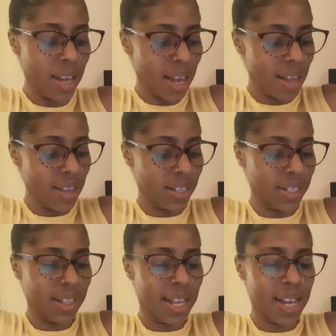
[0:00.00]
Then on the
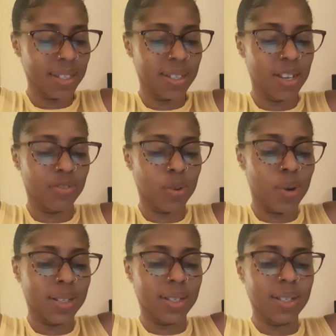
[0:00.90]
last day of
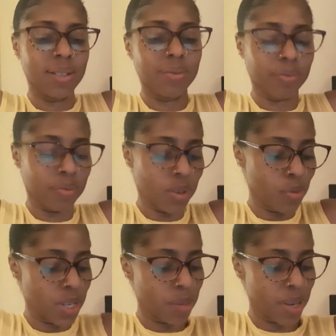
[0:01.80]
Kwanzaa, we
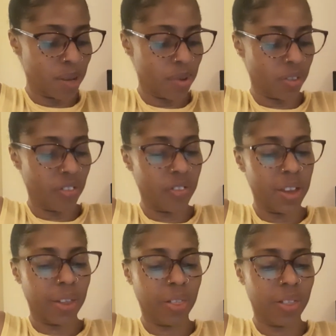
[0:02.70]
speak about faith.